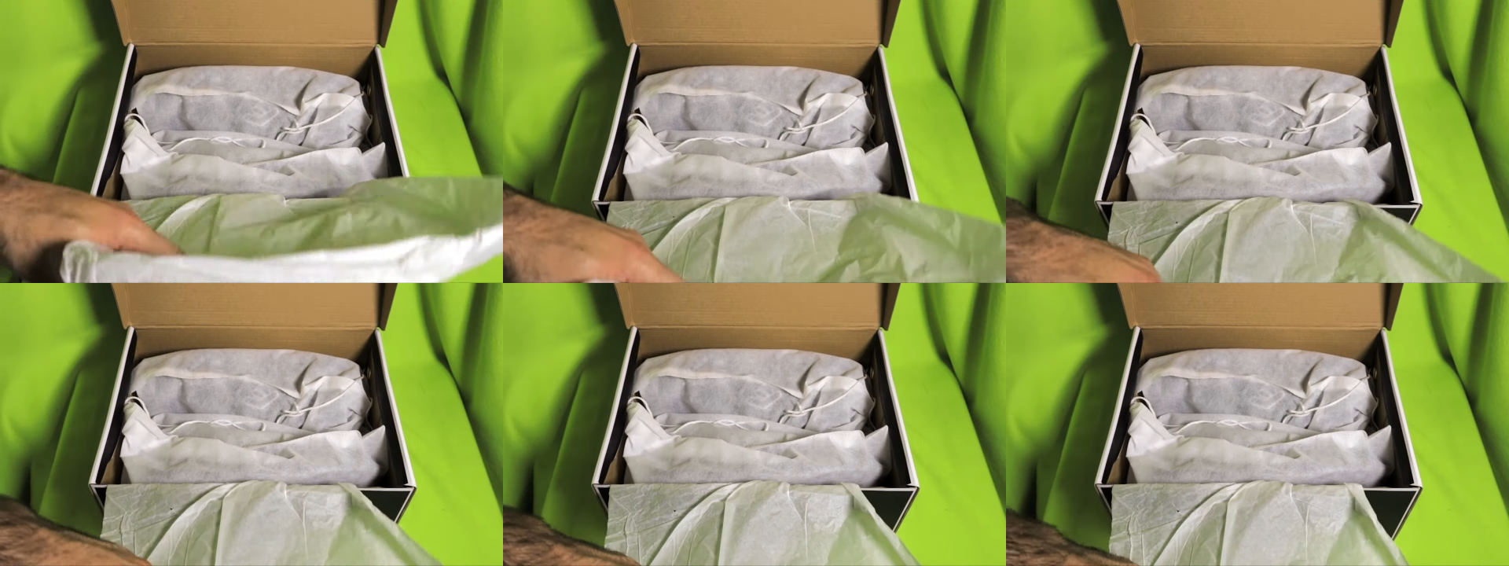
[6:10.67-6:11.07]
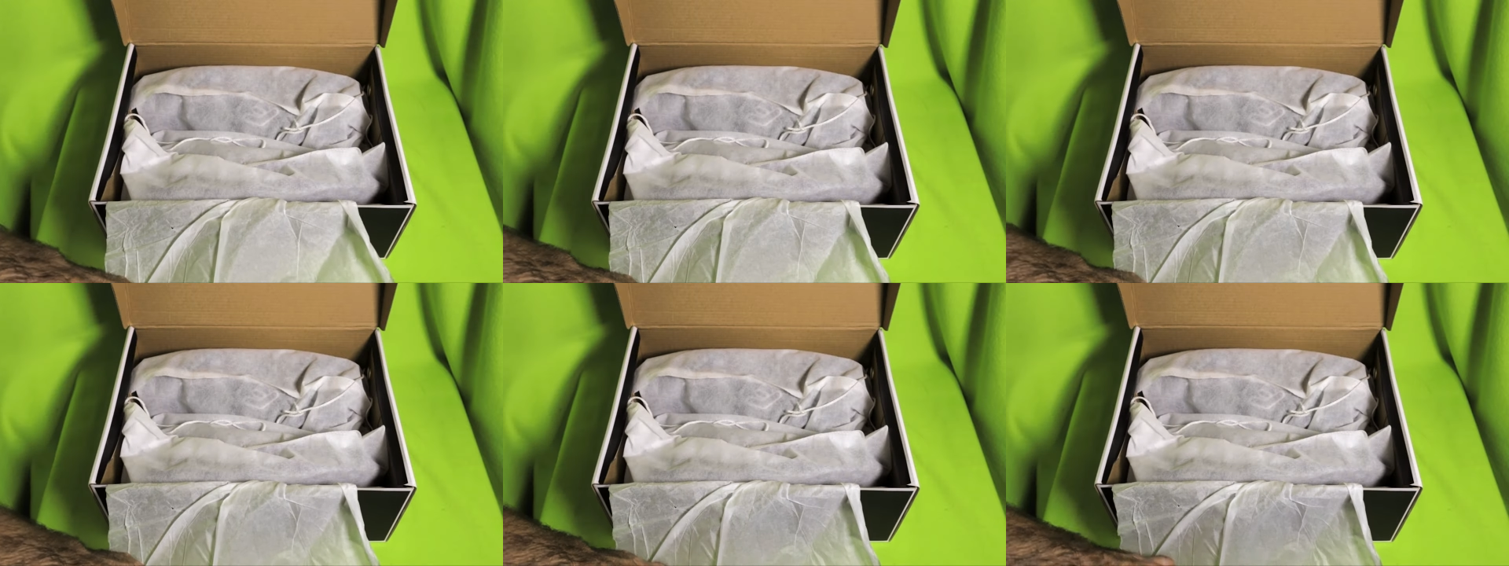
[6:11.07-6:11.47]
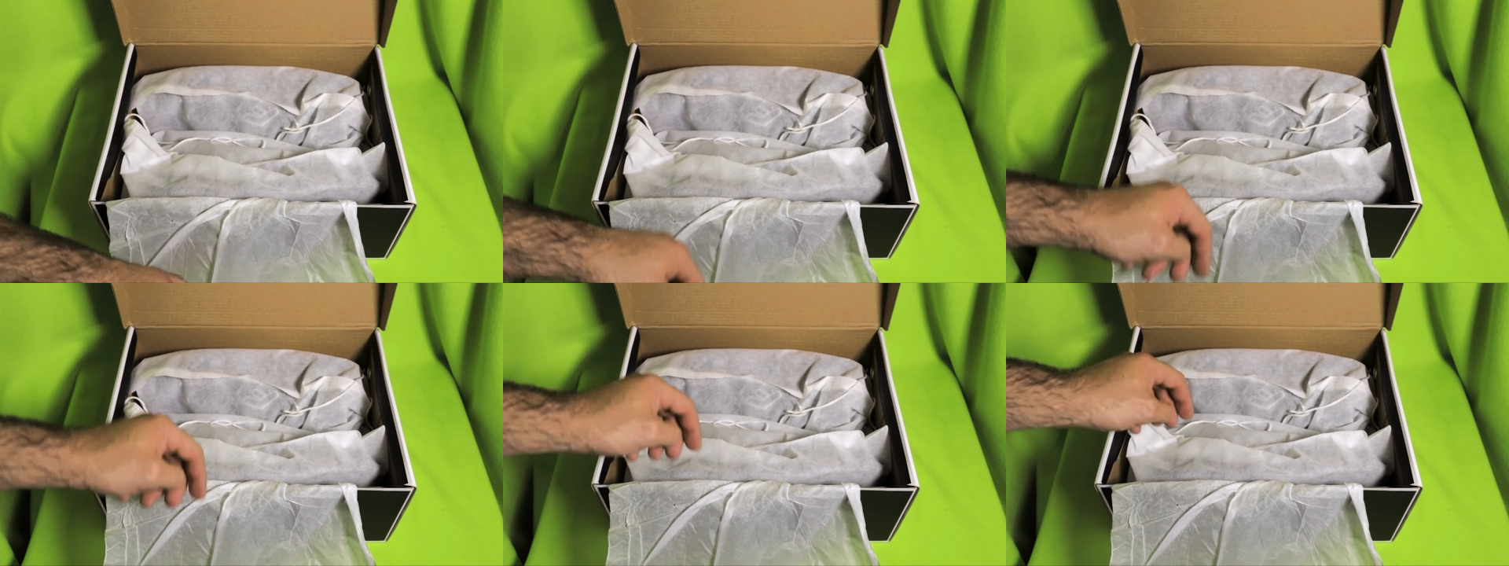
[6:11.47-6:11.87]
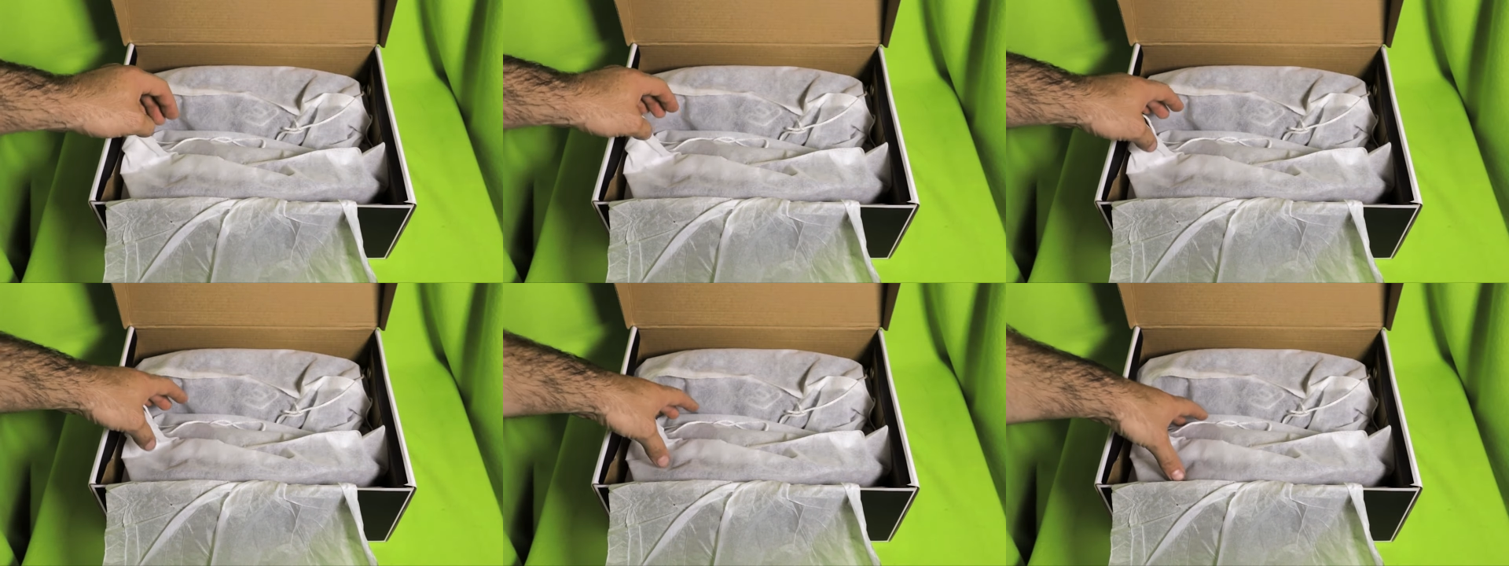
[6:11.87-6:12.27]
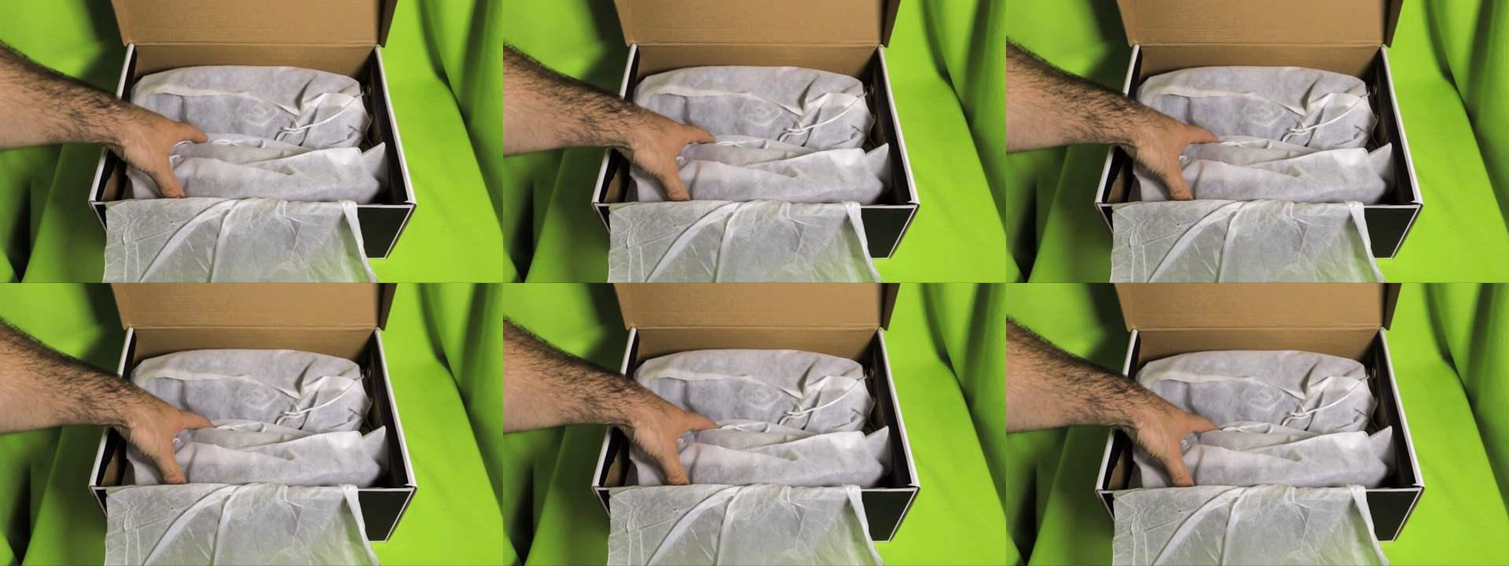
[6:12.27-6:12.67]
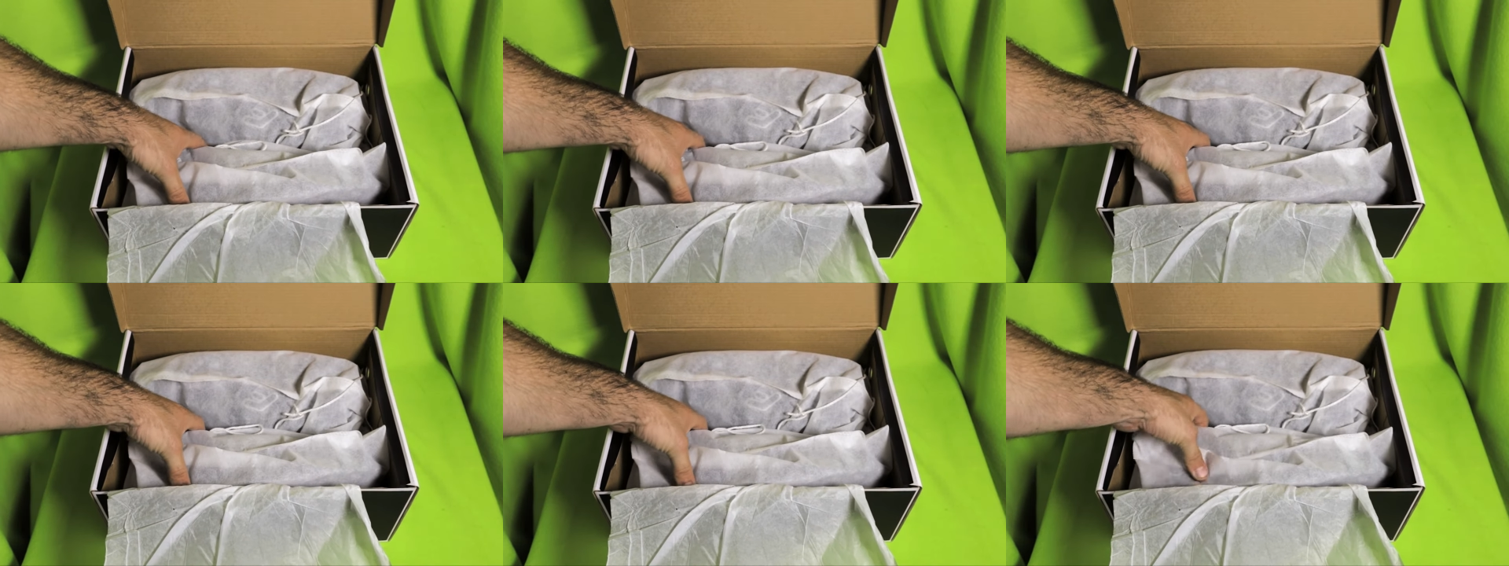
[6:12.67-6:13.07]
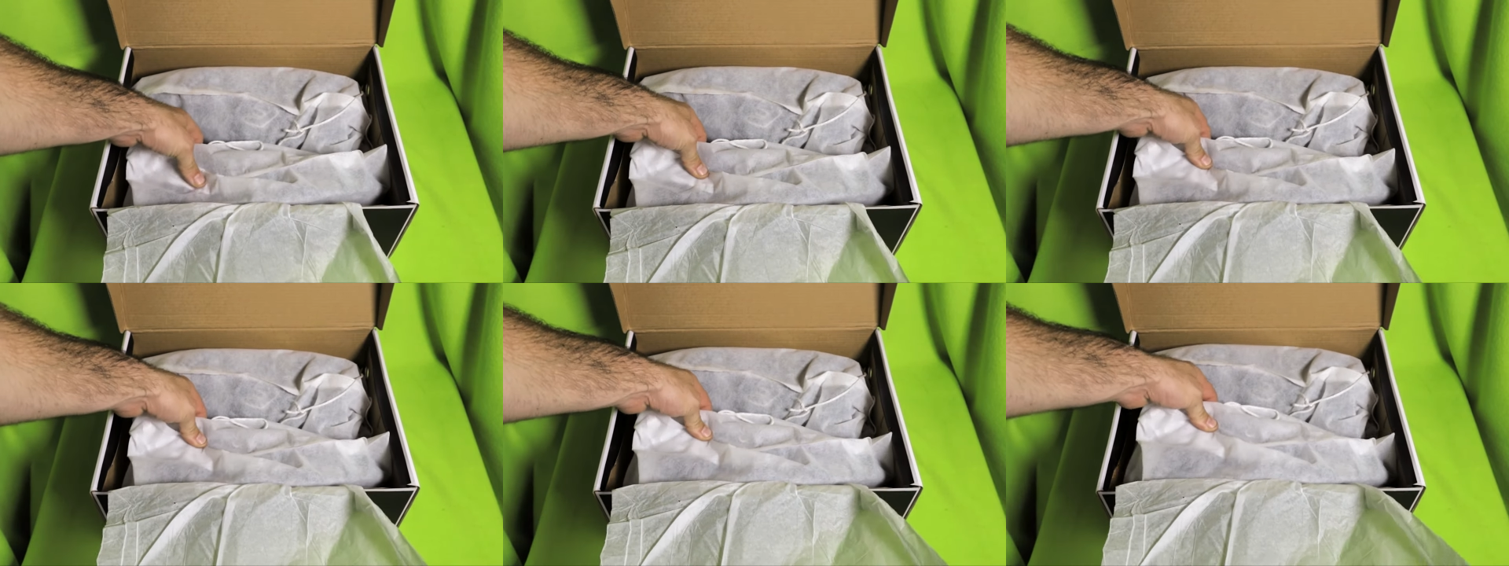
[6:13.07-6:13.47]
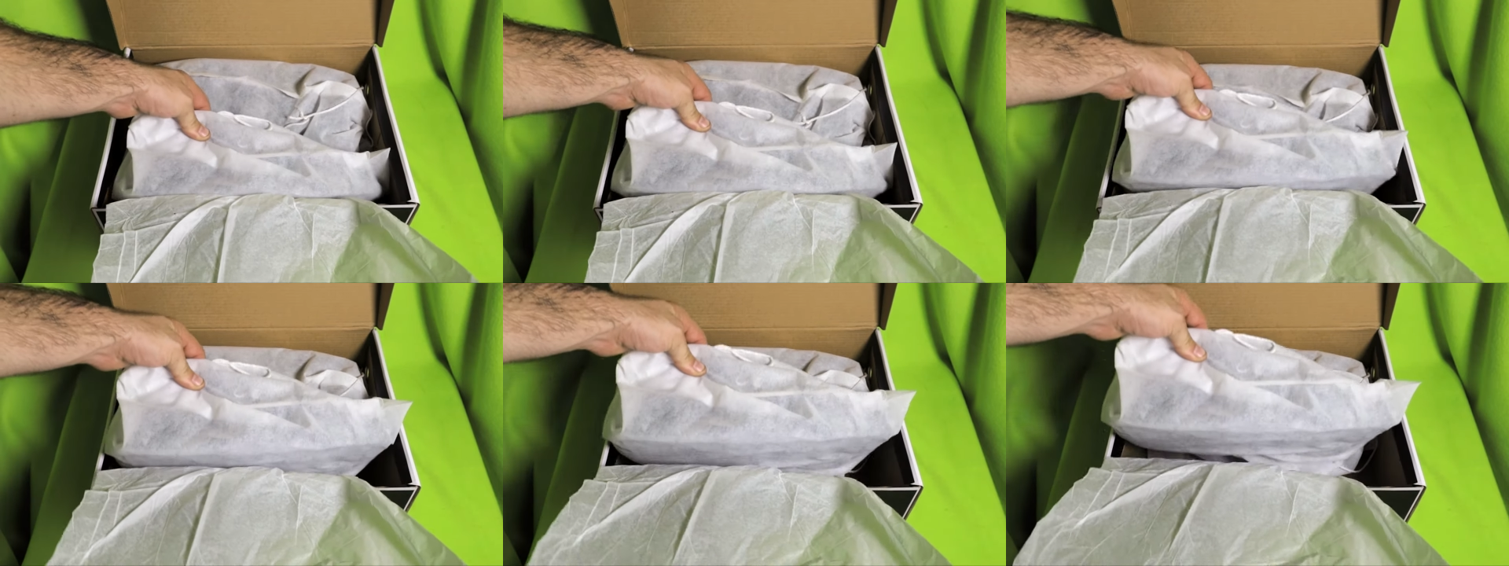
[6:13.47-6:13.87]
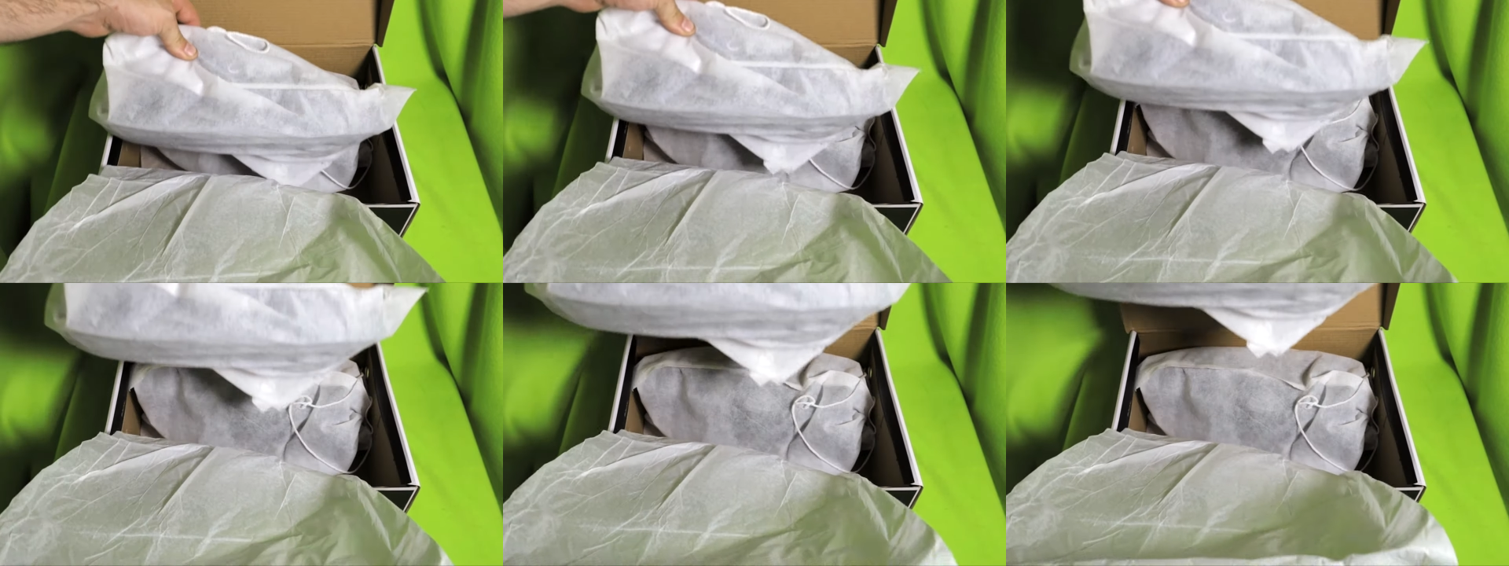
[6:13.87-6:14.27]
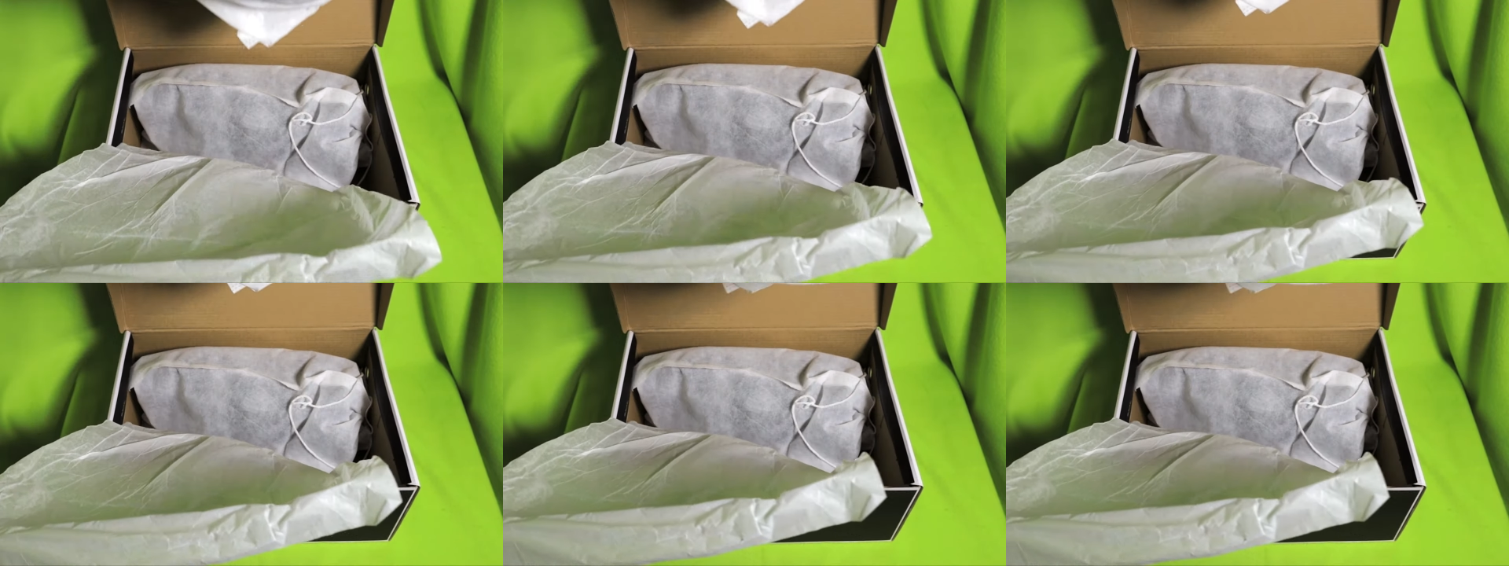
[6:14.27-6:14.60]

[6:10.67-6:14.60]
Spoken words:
[unreadable: no face in view]